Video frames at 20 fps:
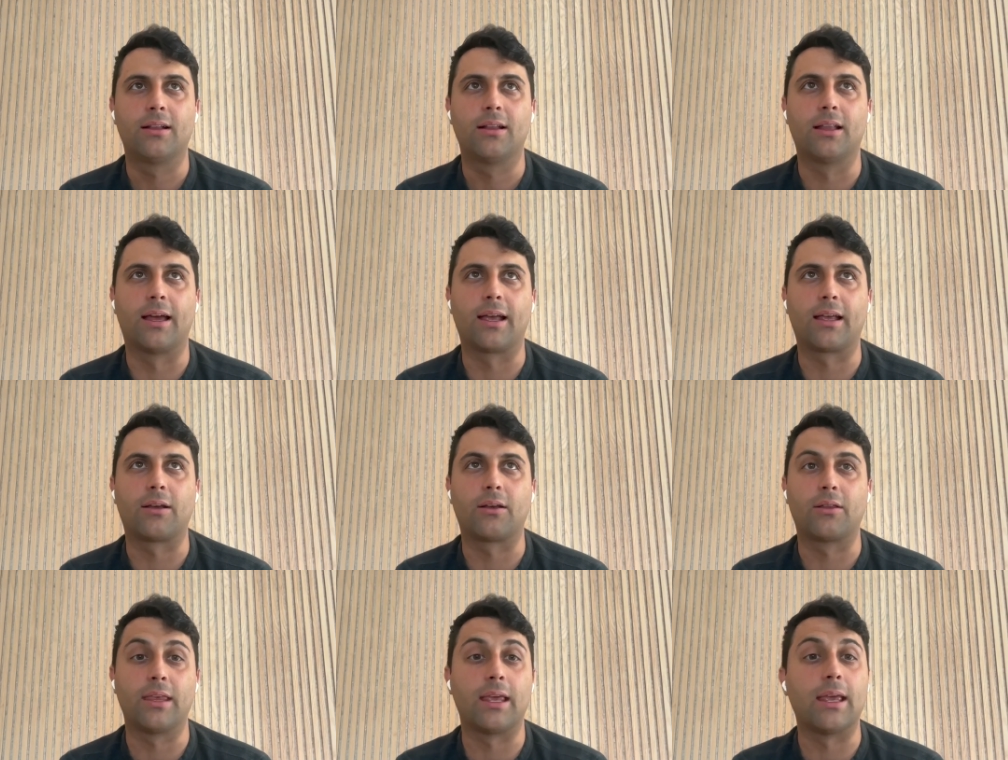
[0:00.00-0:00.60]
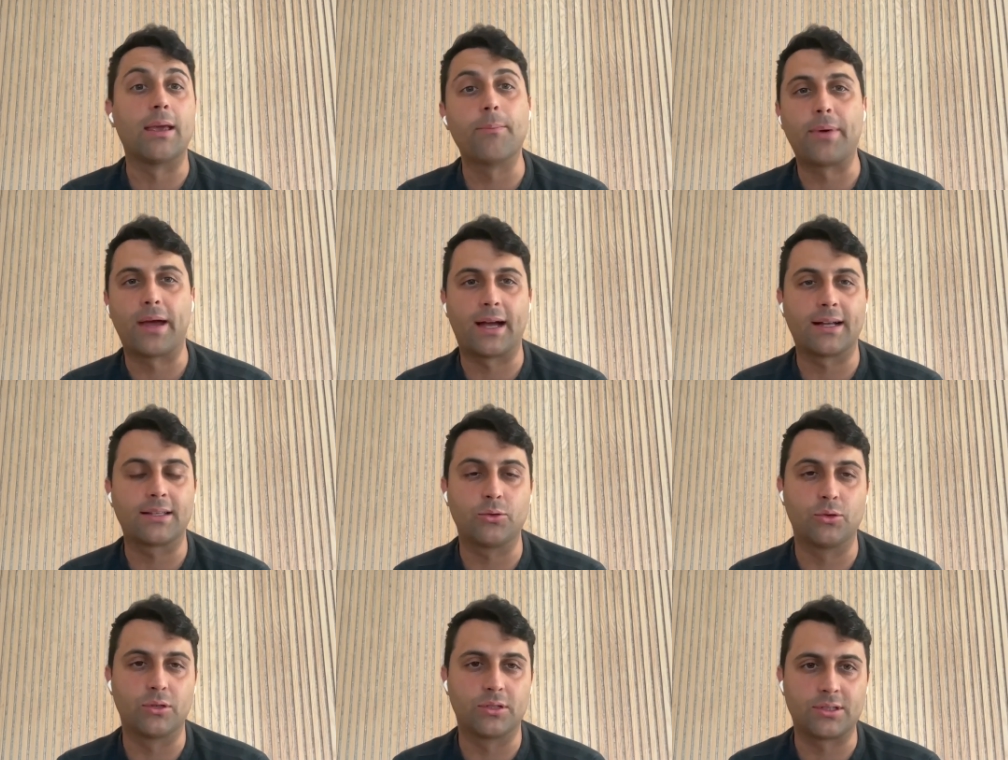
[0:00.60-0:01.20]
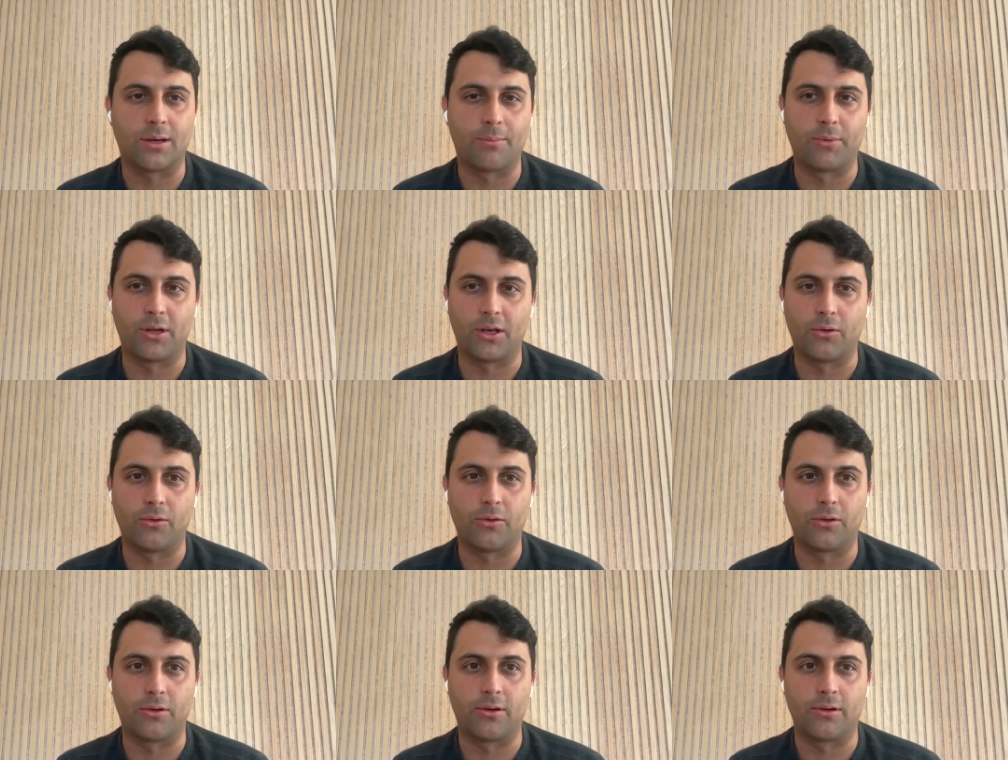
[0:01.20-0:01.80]
Like the impact to a subnet
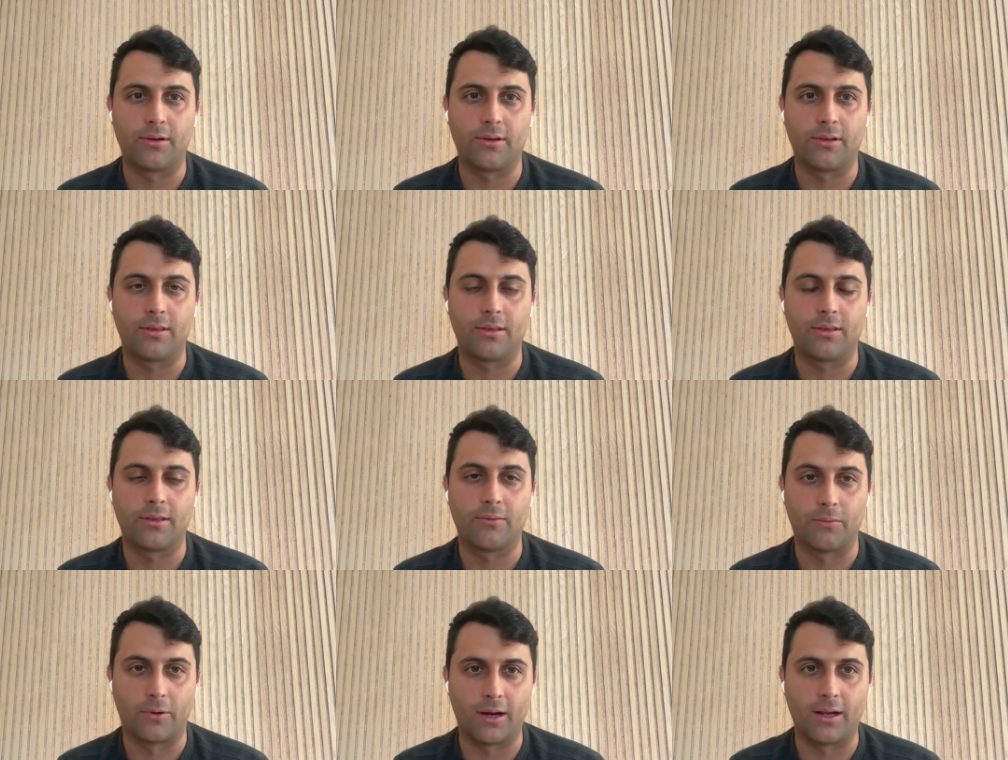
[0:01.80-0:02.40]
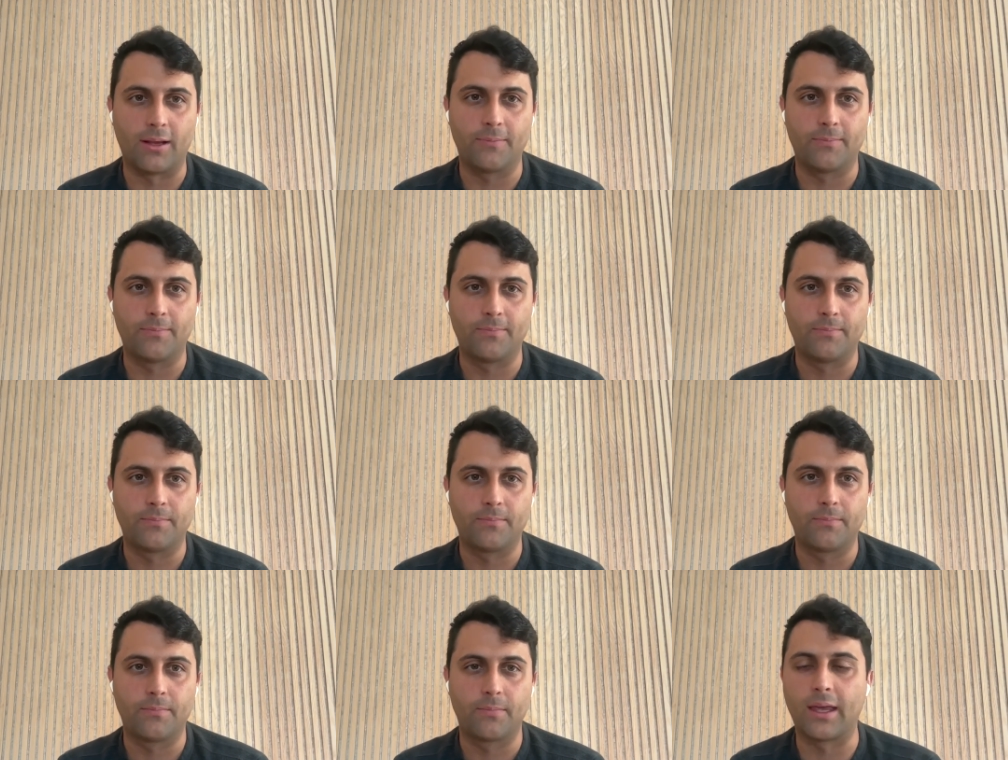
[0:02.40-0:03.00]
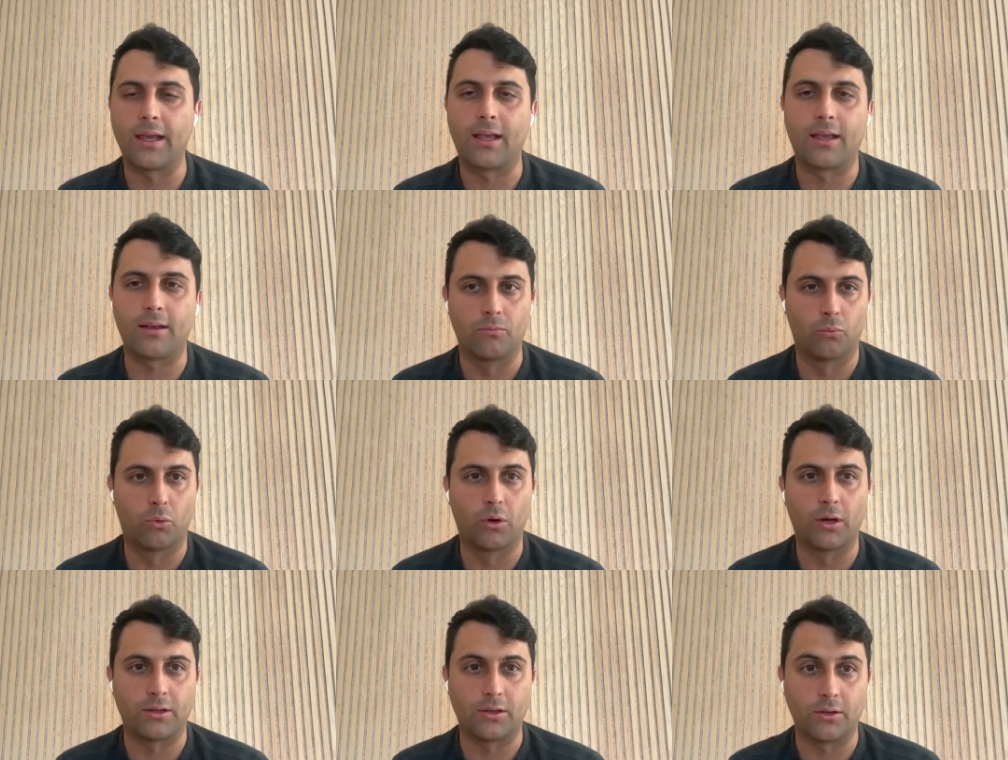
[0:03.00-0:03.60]
owner, right? Like
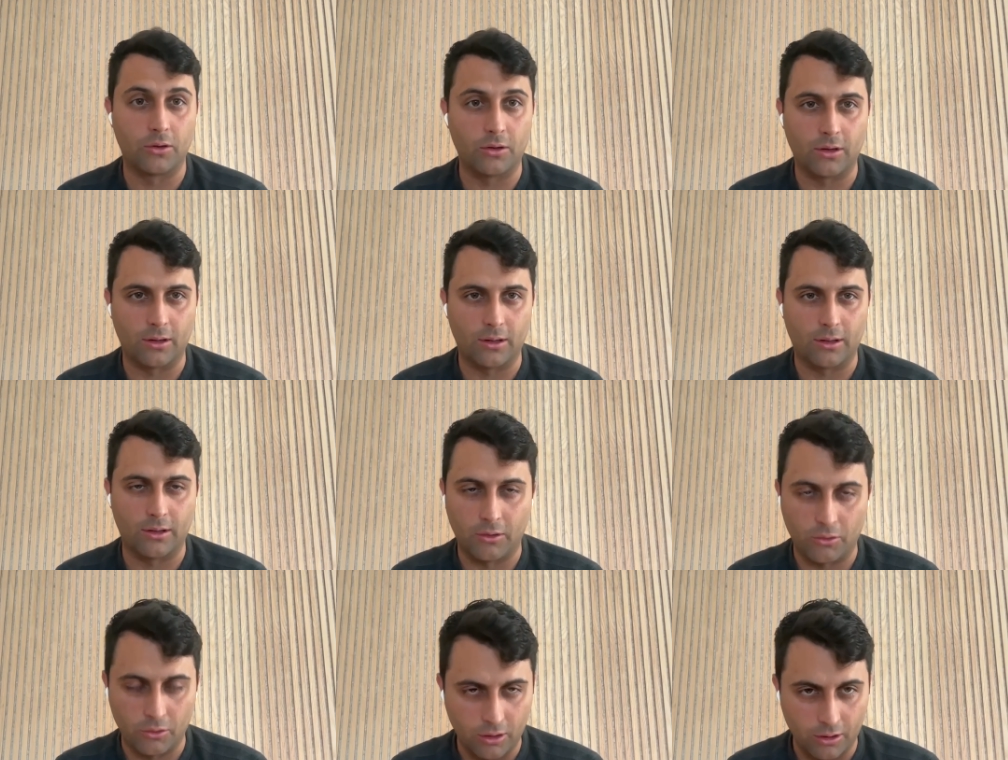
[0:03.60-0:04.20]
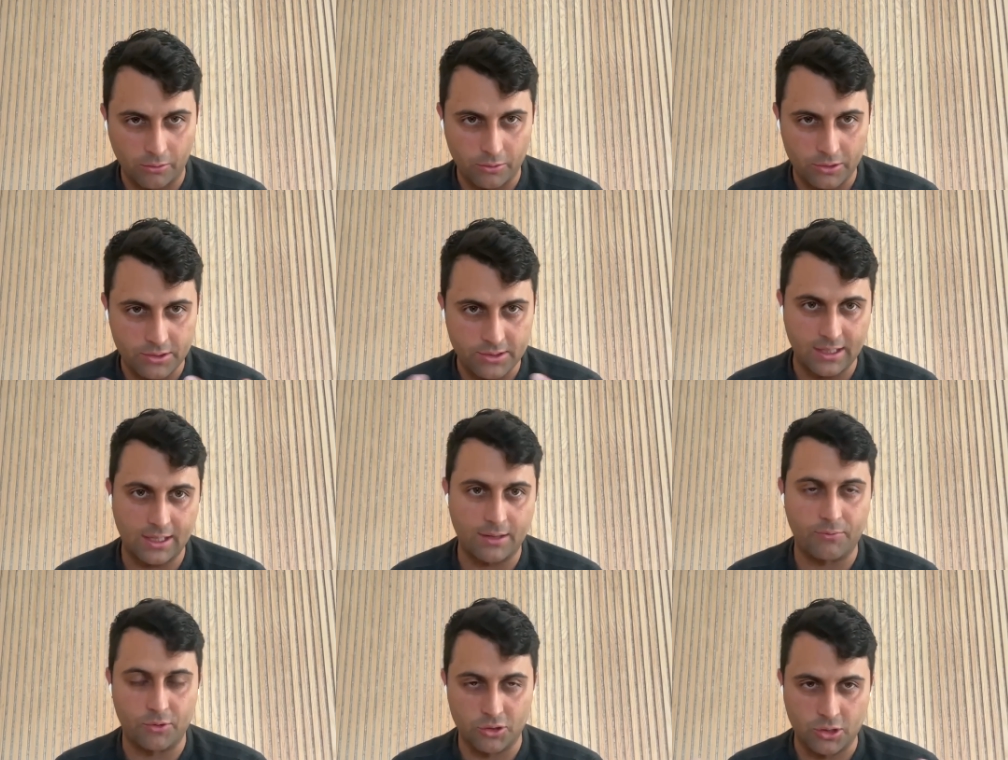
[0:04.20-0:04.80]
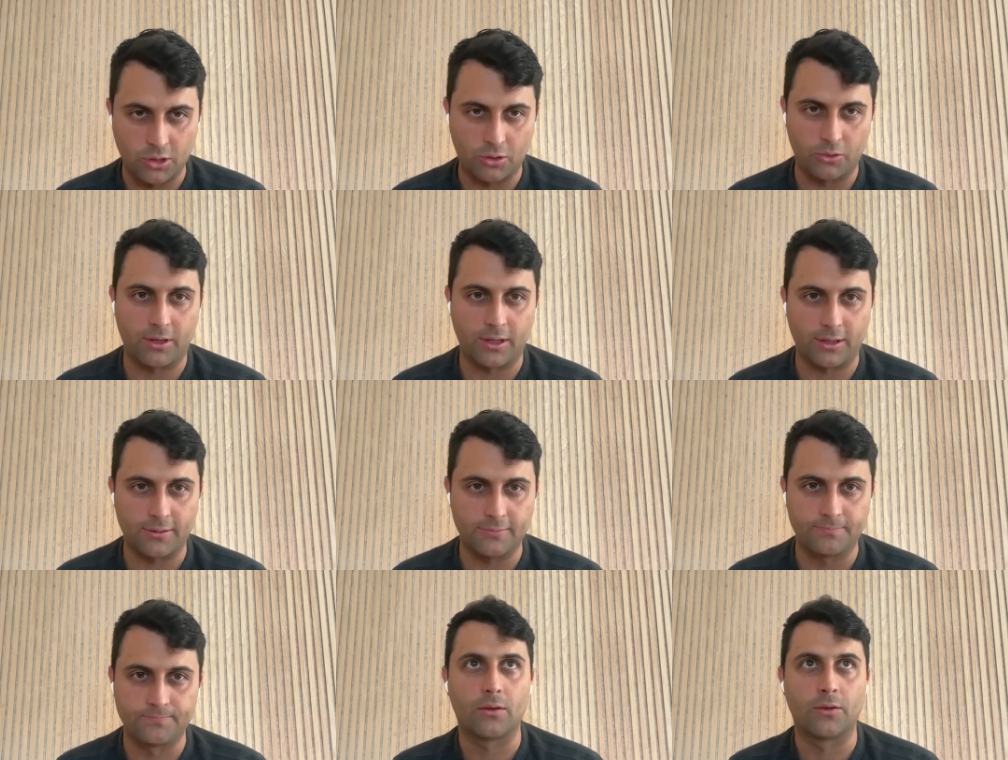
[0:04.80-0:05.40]
what you're going to receive your
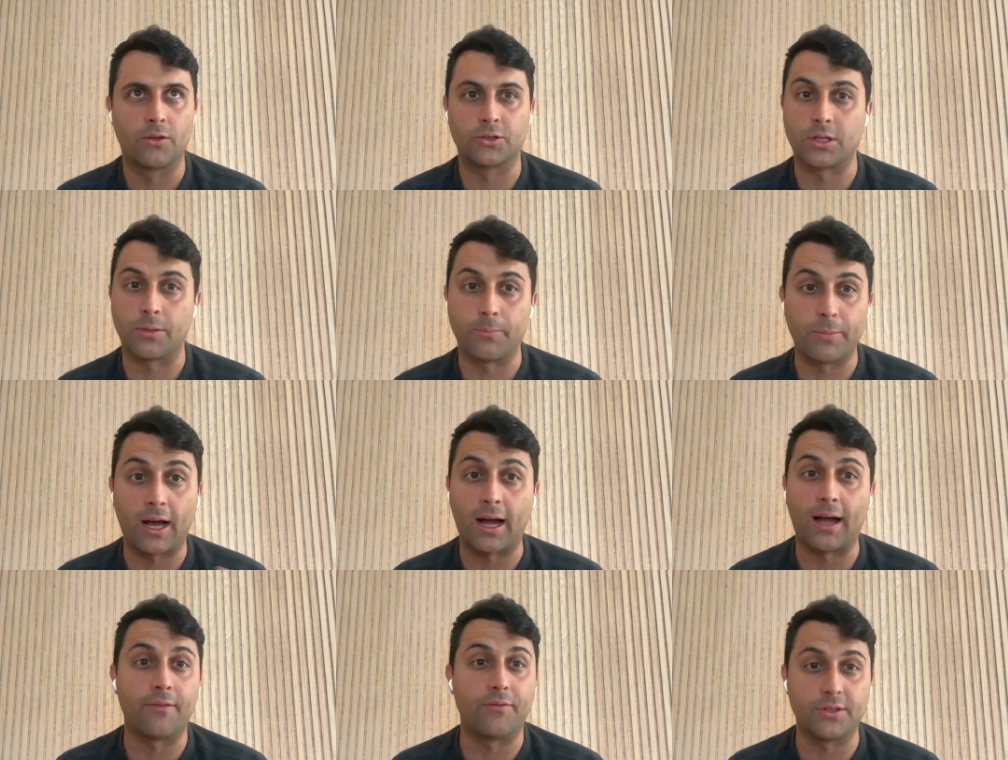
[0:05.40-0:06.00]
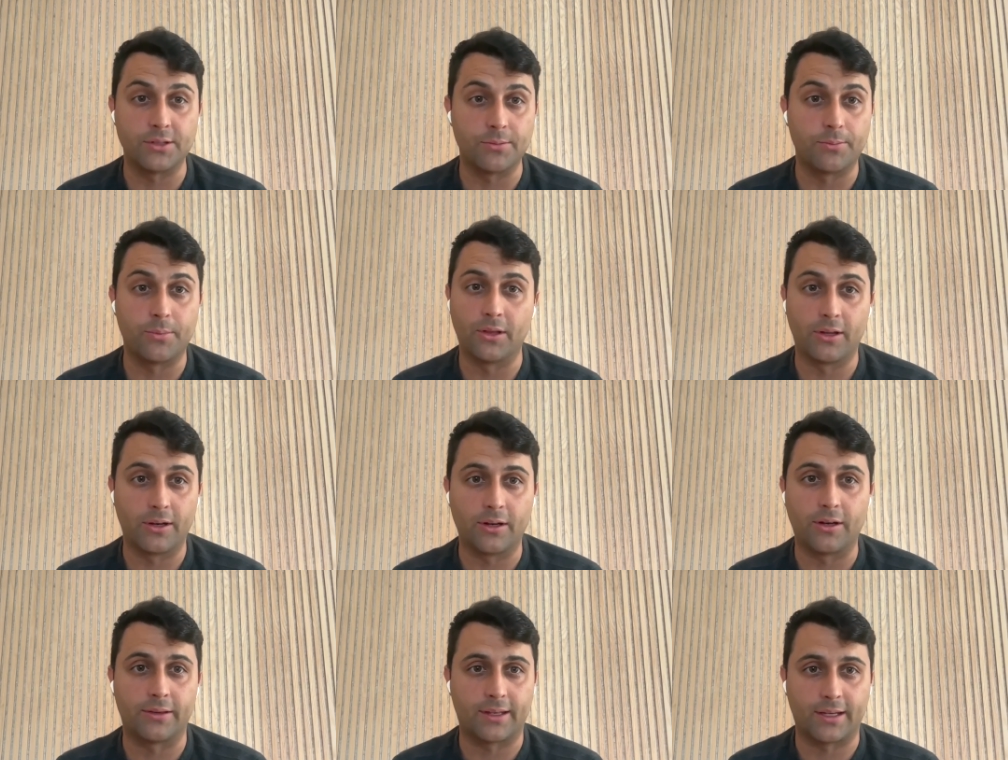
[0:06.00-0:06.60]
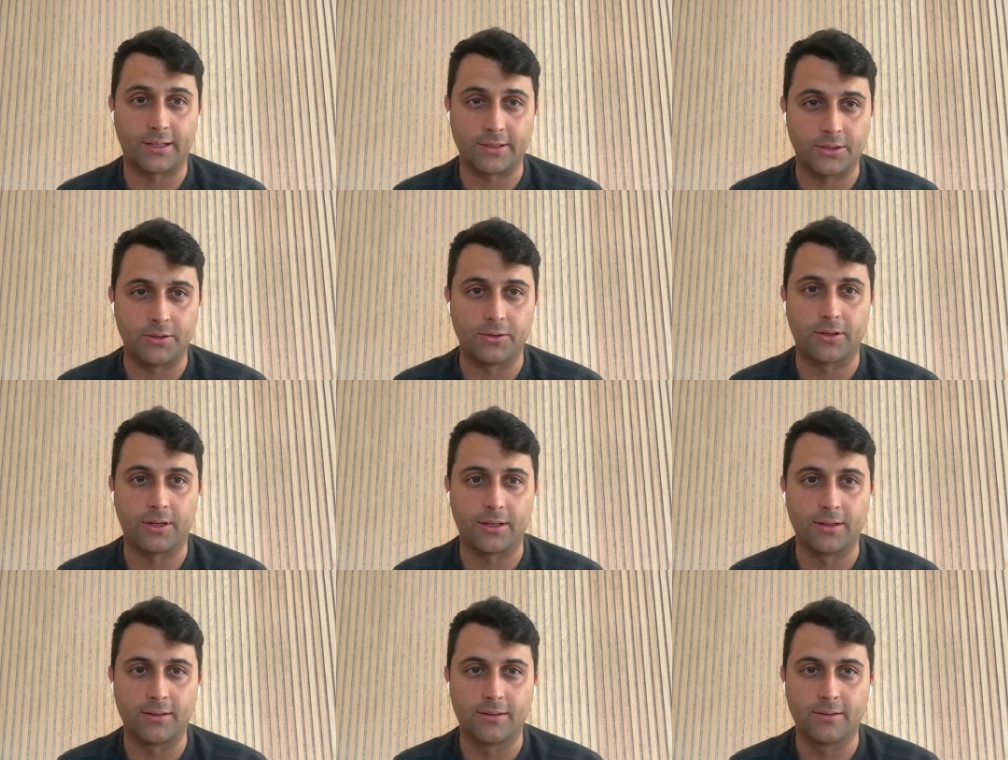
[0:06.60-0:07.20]
token. There's going to be high visibility on that
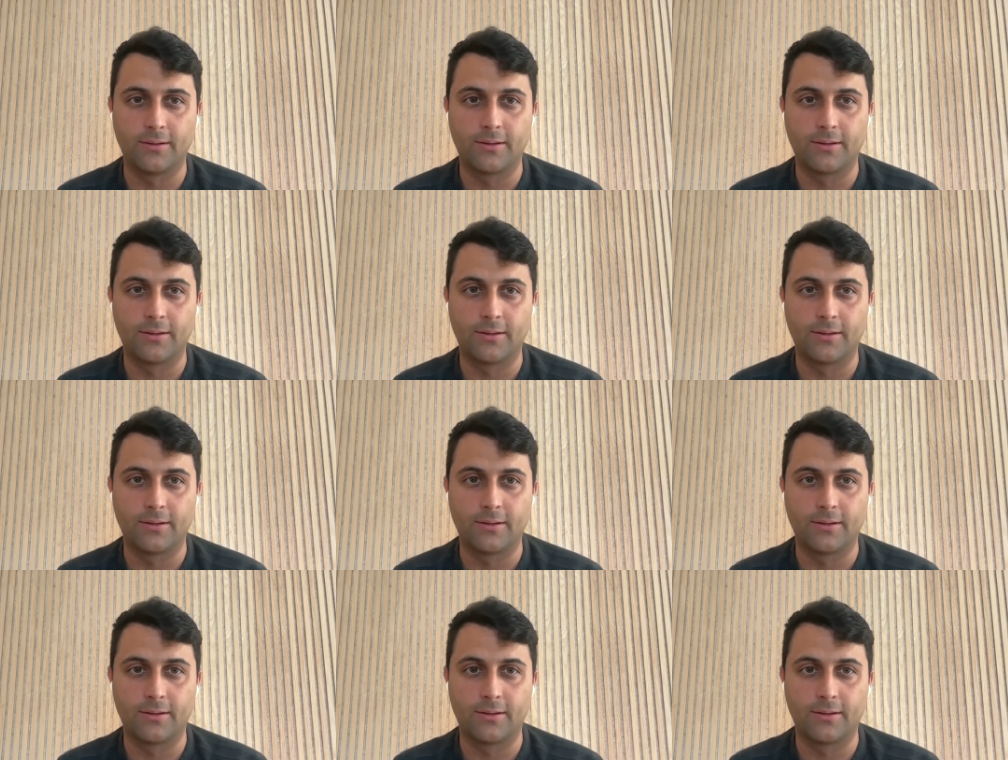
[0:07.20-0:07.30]
token.